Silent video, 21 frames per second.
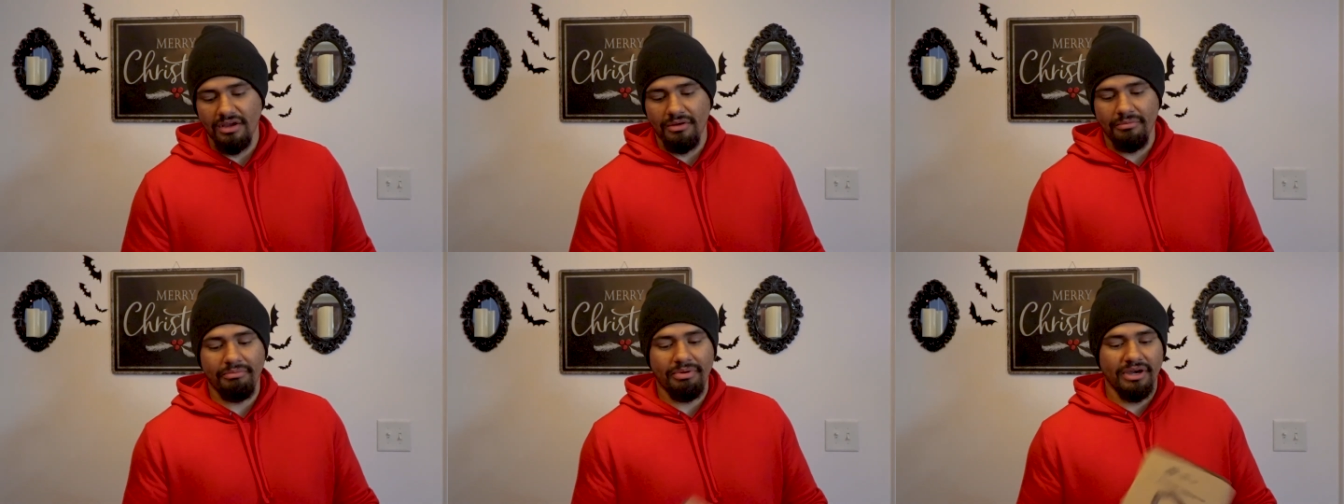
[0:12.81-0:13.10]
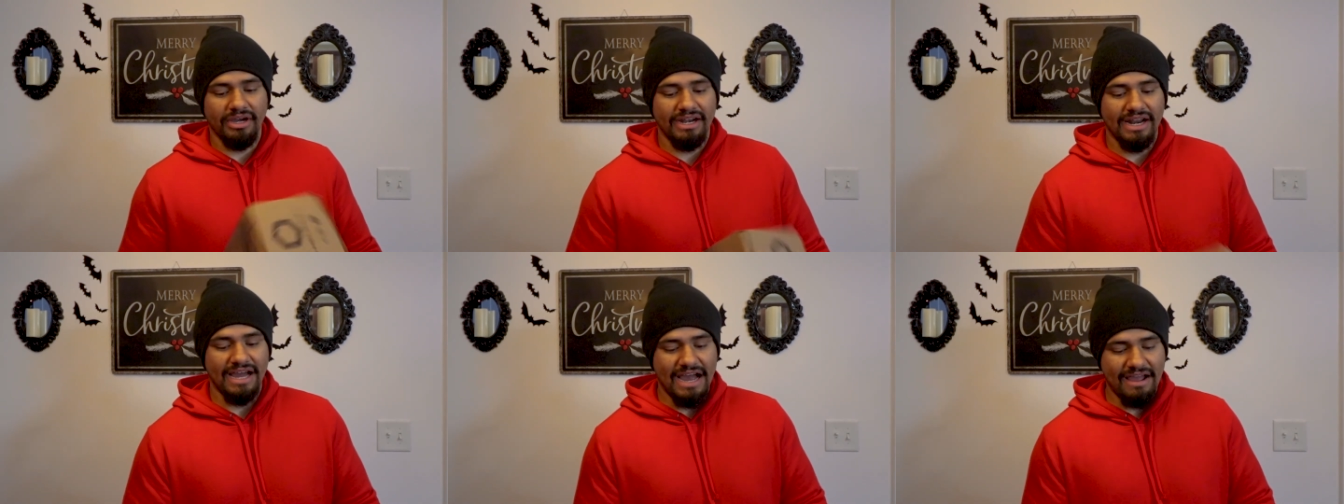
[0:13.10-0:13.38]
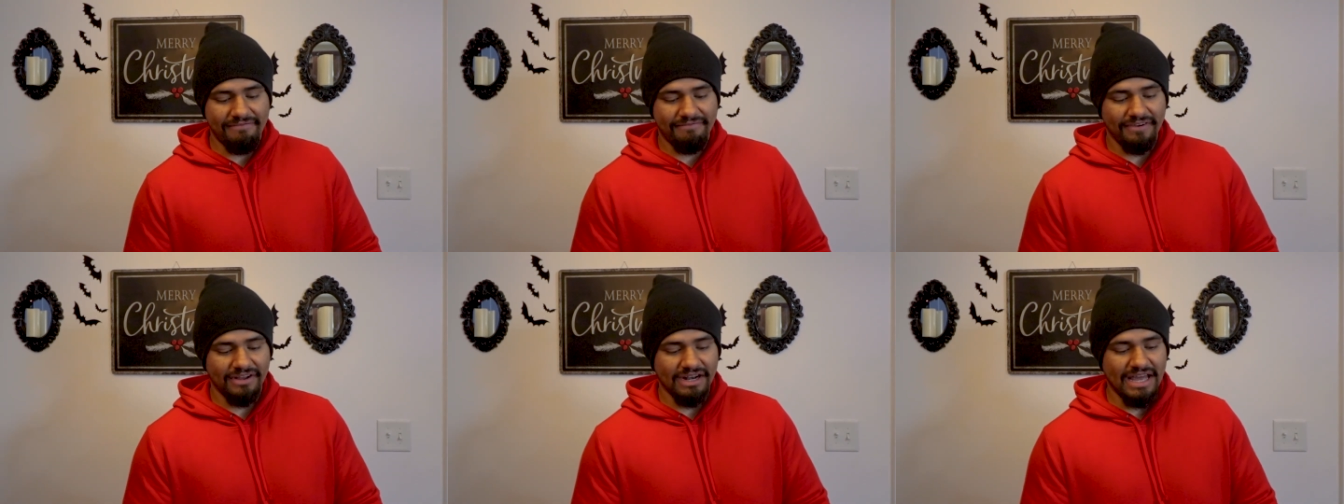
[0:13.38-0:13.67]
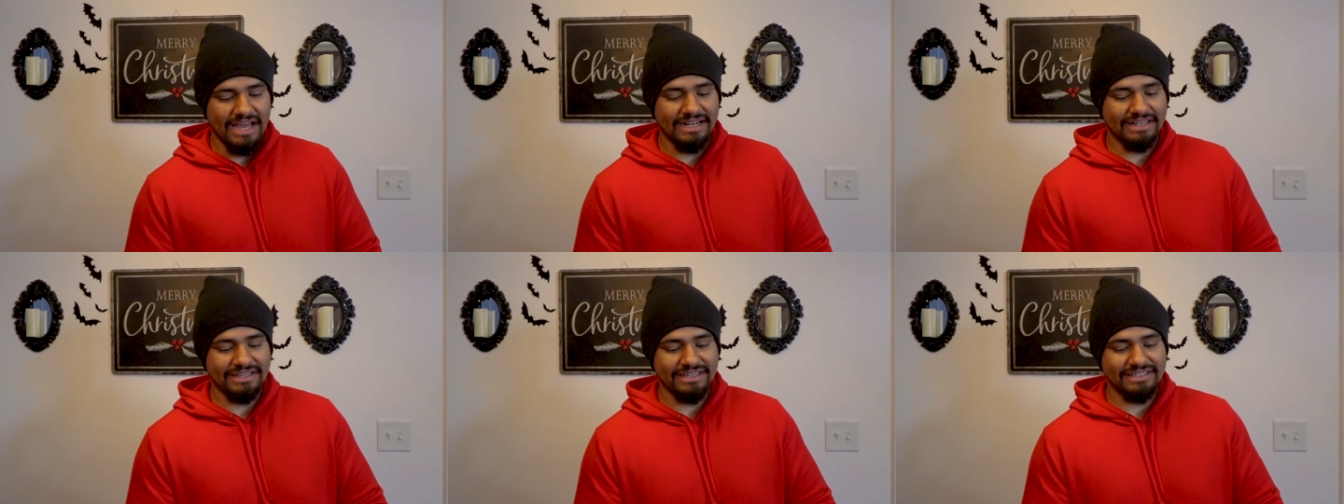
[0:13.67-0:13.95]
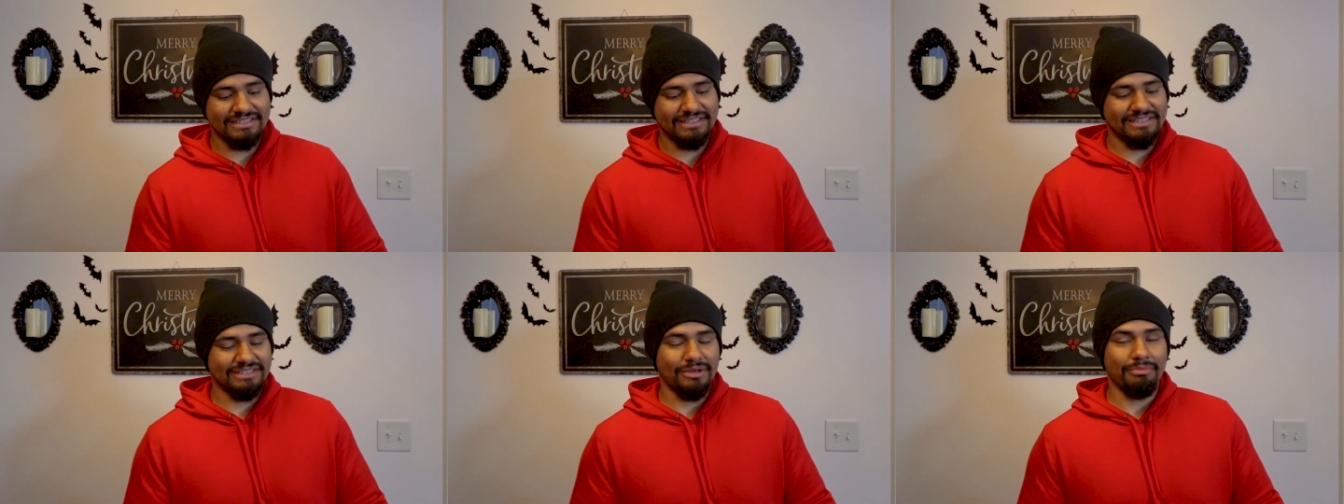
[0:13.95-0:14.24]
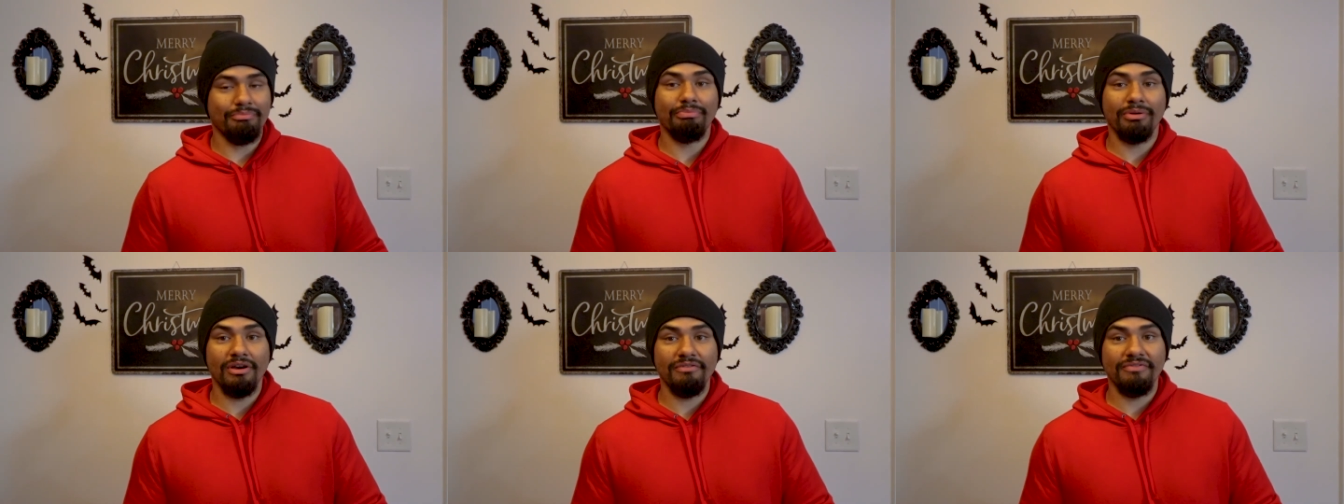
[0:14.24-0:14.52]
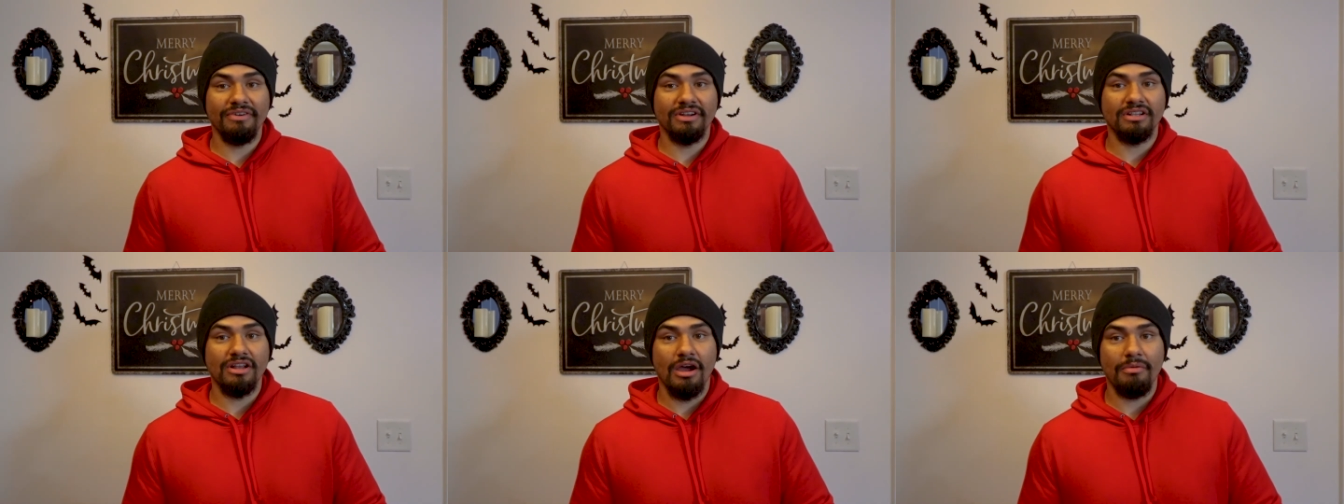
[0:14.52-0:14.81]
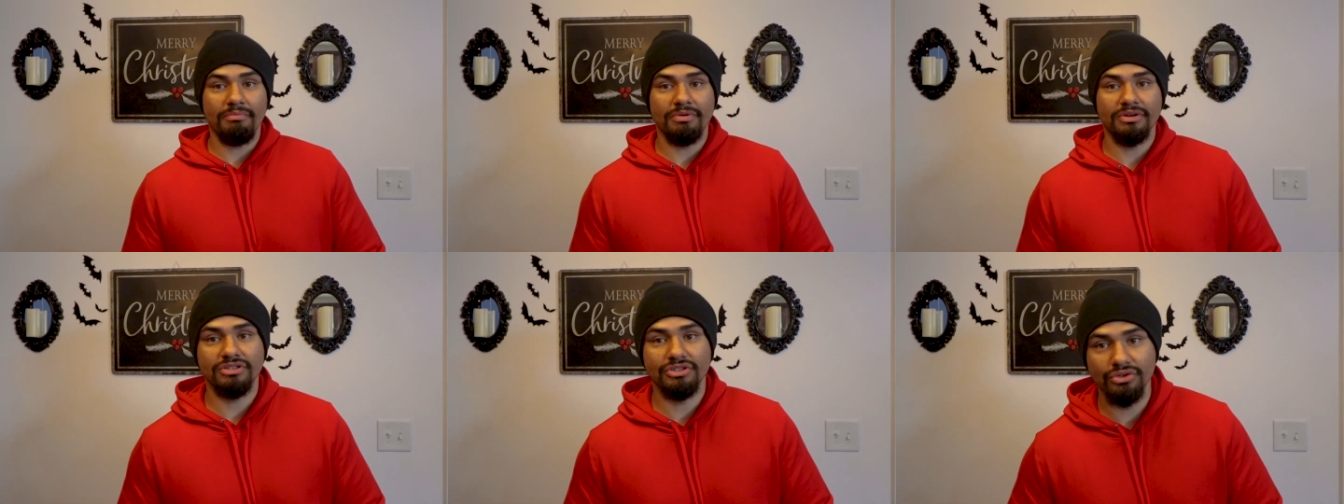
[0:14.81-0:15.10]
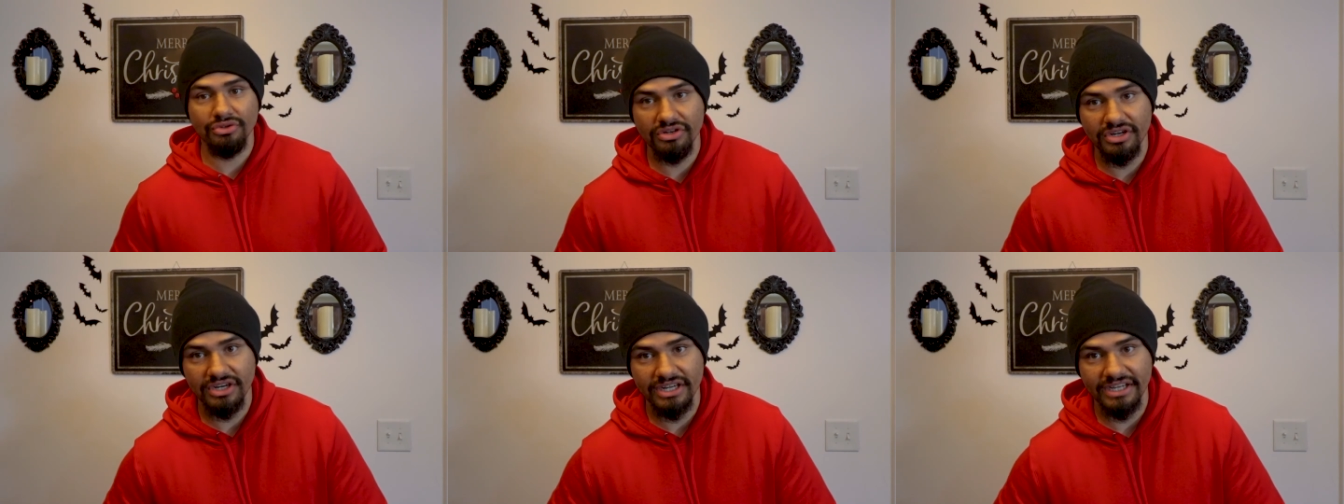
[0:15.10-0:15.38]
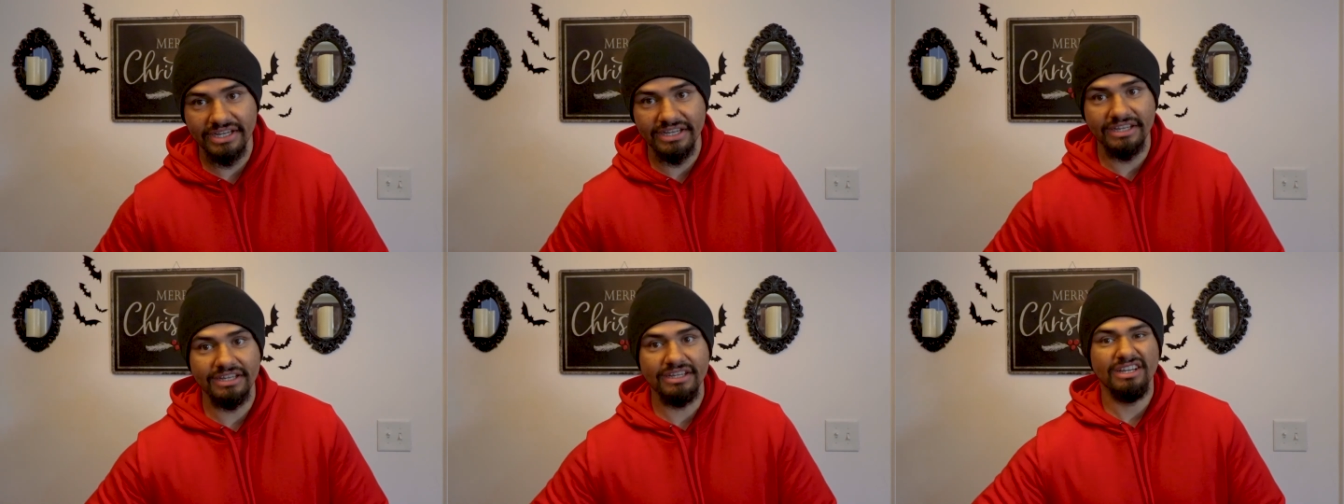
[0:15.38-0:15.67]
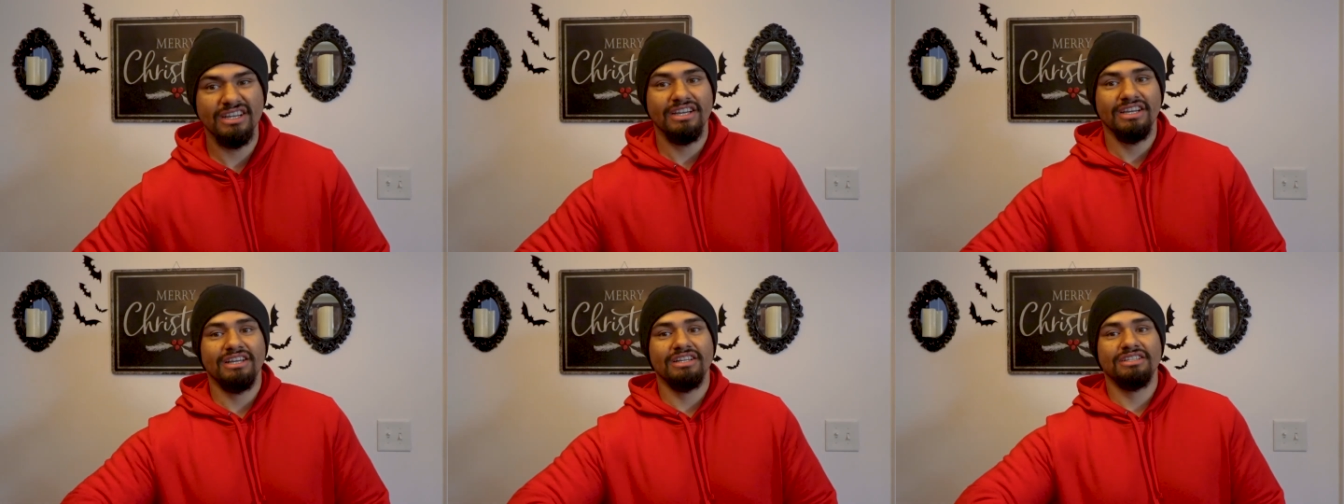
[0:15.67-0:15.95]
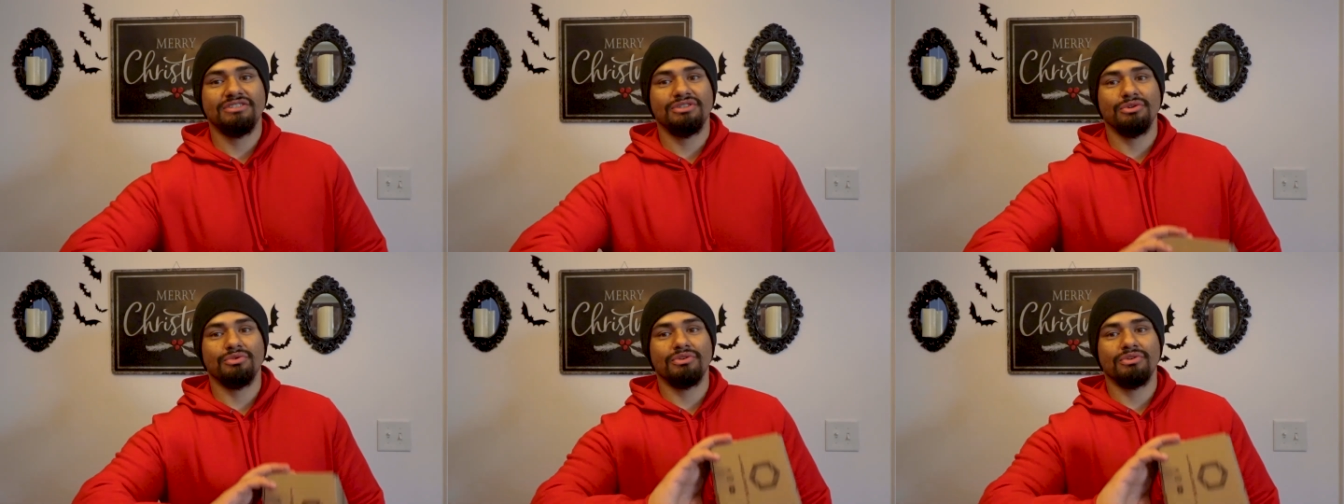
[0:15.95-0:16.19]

But I feel like this is a perfect opportunity to